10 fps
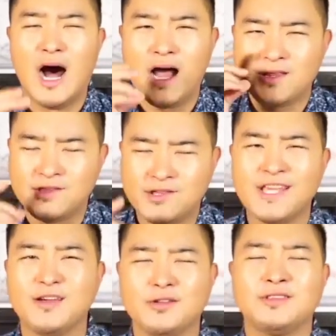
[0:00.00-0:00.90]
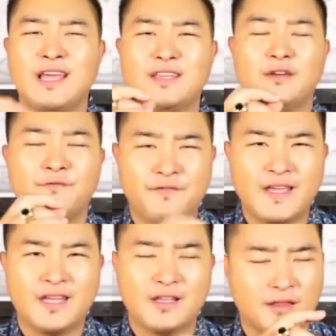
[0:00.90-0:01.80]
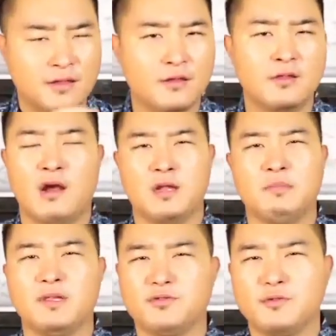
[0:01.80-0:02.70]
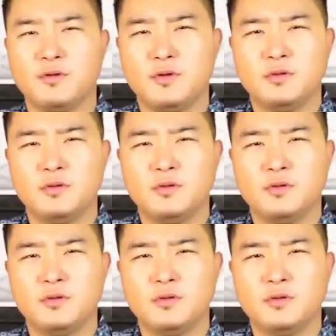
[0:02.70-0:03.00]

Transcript: until they defeated their enemies.